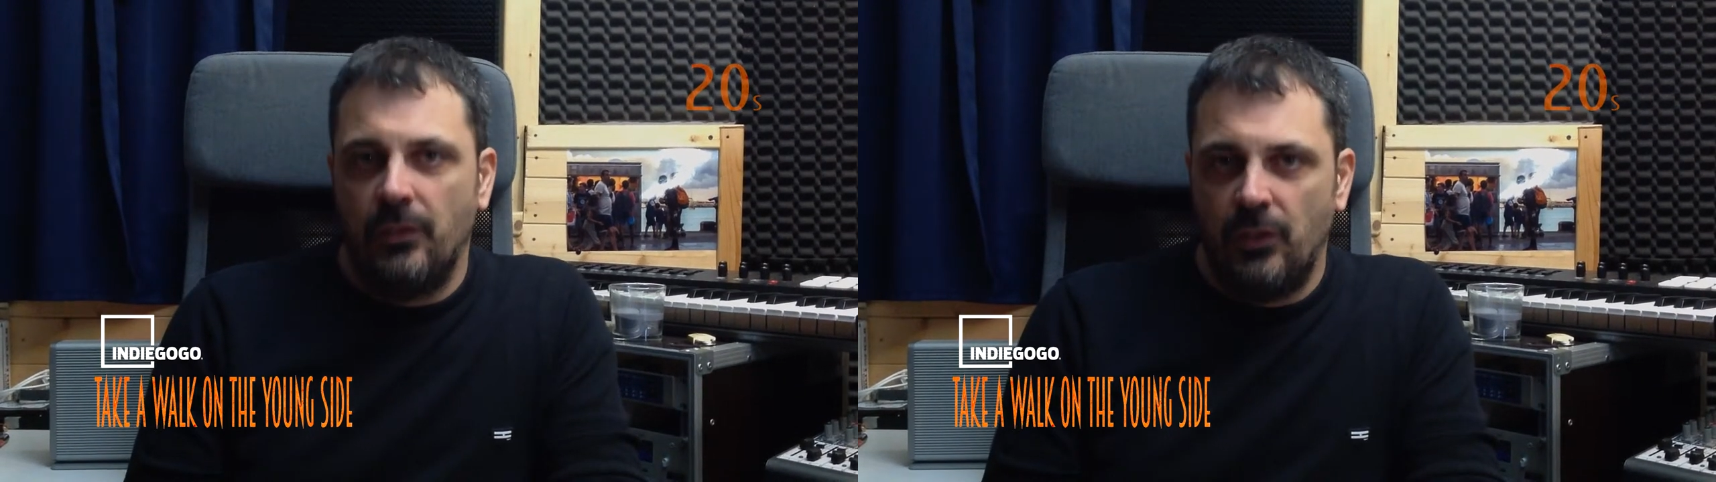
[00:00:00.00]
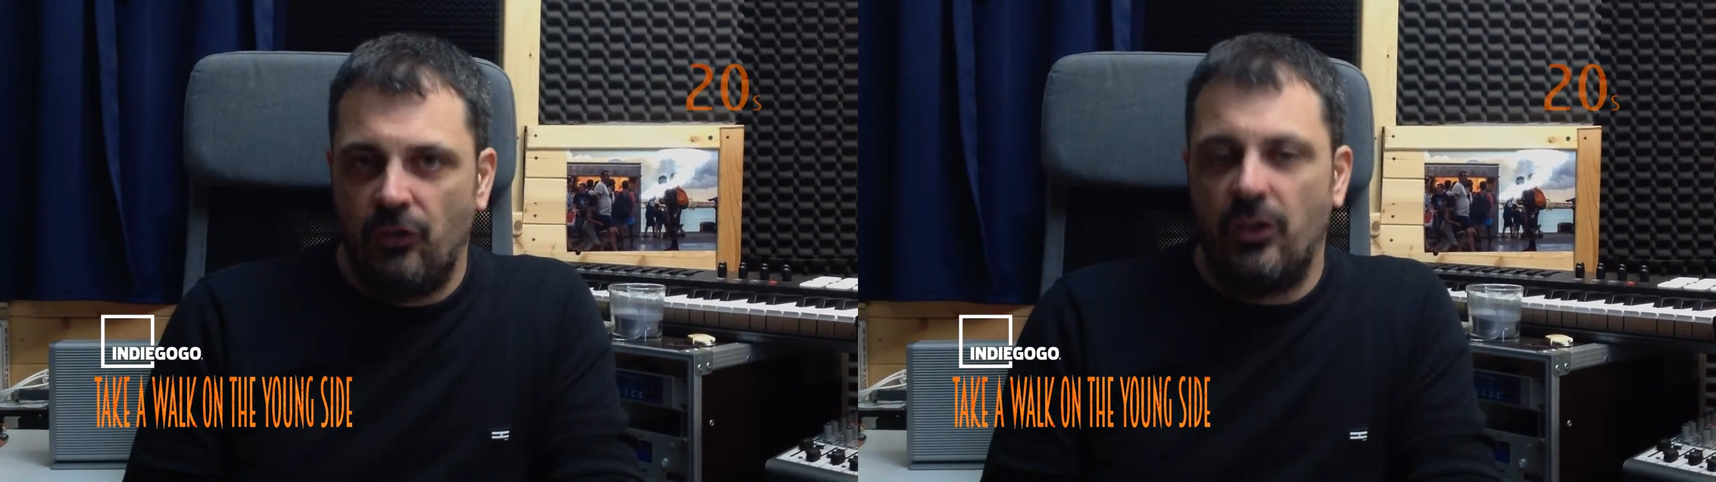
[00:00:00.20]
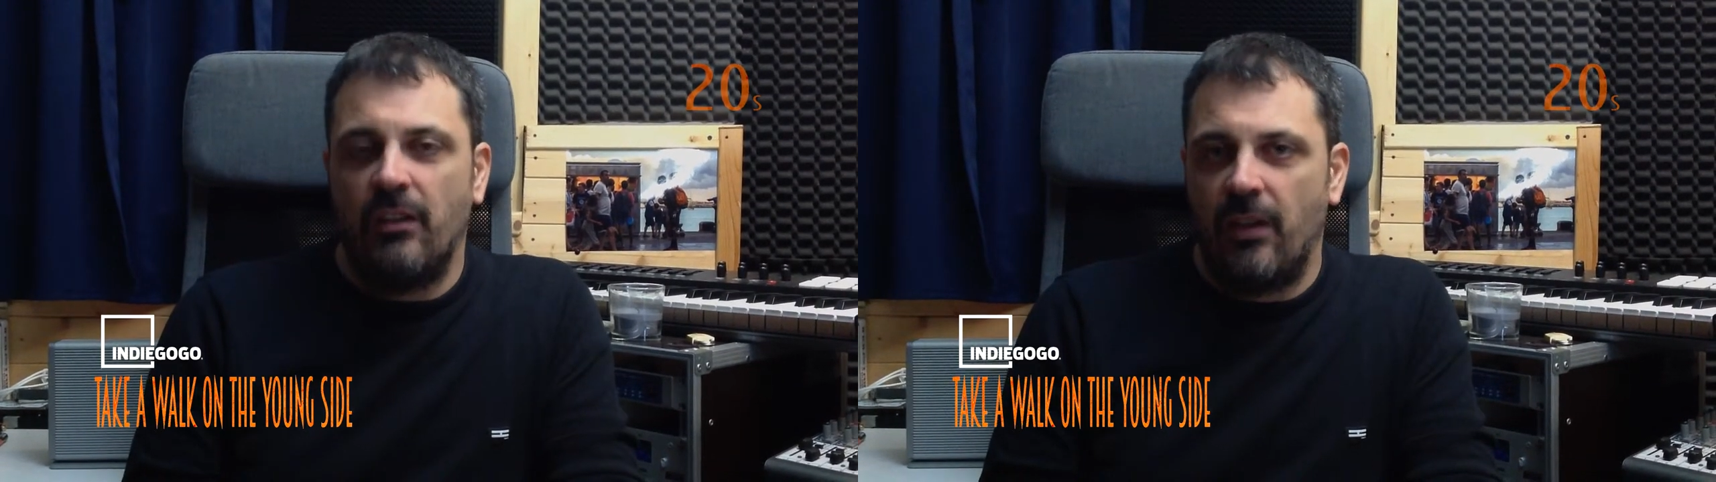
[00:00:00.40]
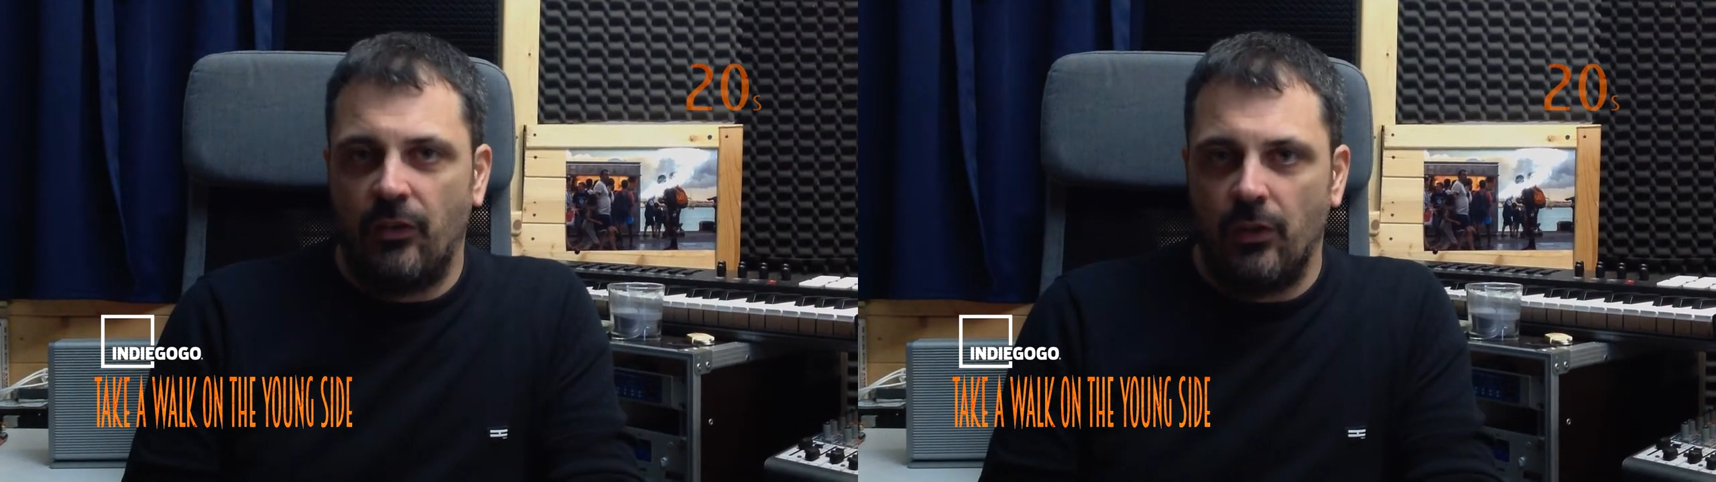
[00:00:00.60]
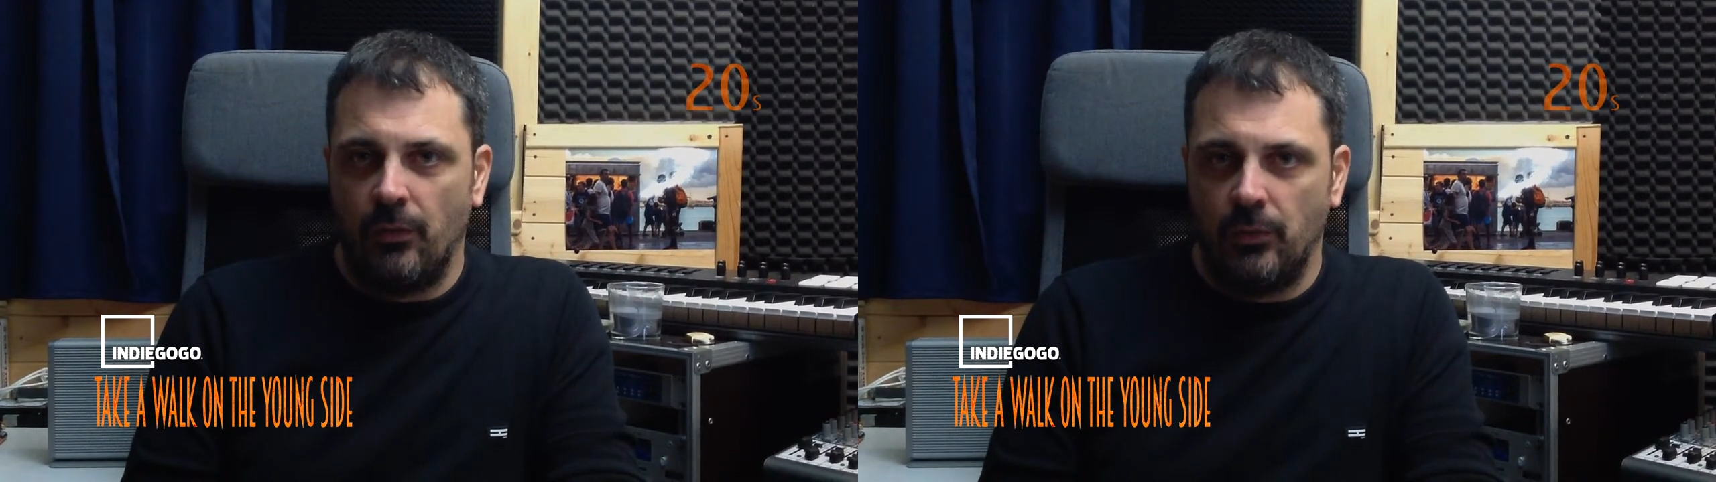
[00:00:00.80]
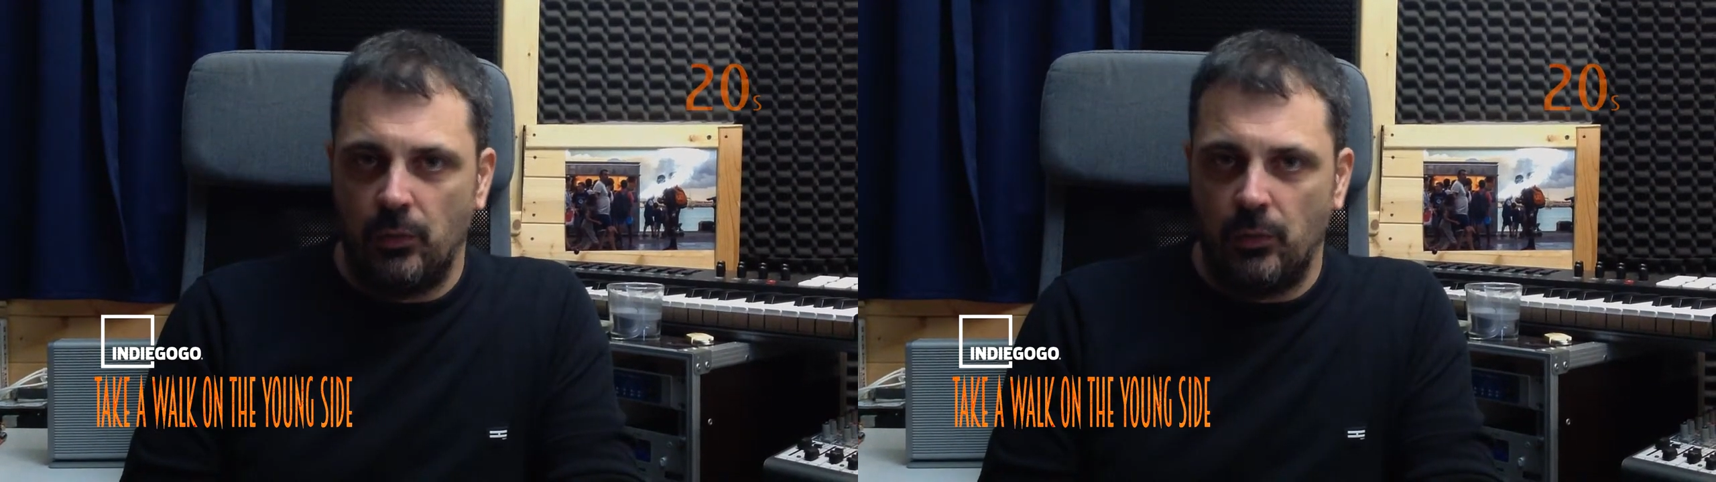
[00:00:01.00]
the generation of the